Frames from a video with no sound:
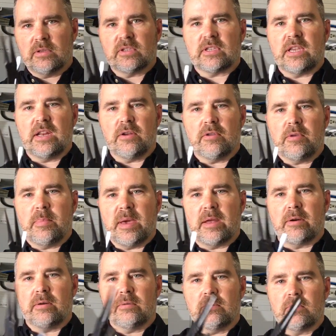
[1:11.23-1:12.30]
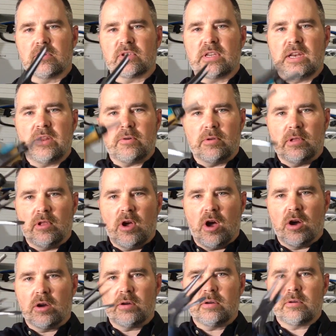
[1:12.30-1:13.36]
The skinnier the better, or skinnier and
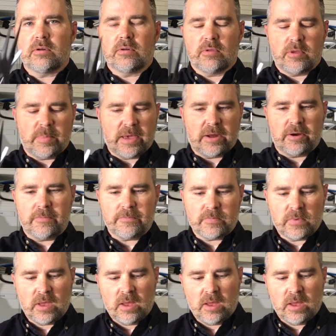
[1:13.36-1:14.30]
longer the better.